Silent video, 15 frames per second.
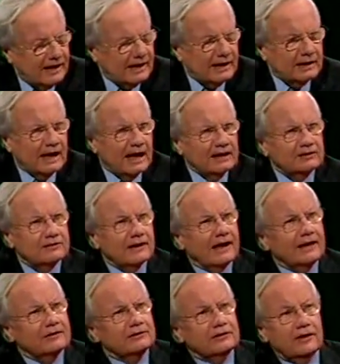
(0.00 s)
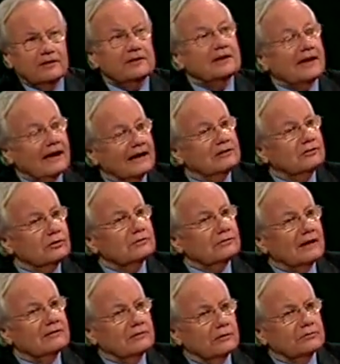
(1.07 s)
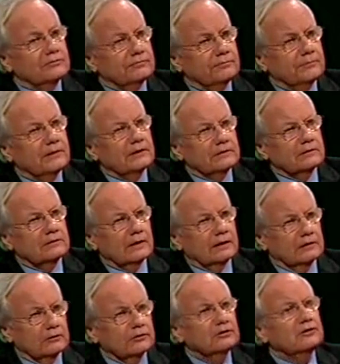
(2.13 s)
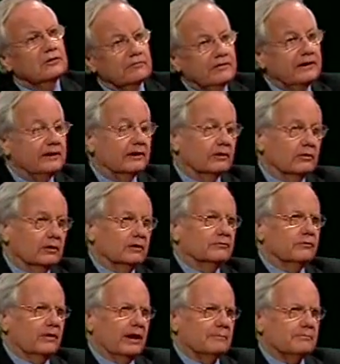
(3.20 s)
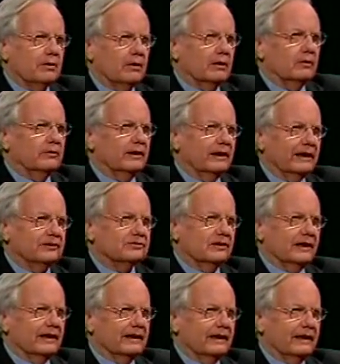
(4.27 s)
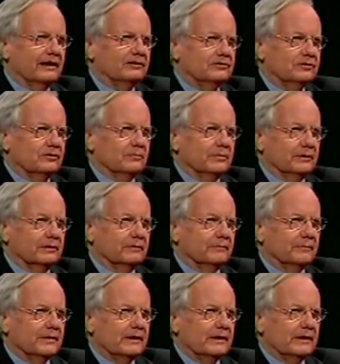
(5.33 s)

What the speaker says: And the other day I took I looked at the video of Grant Park on election night last year, Bill.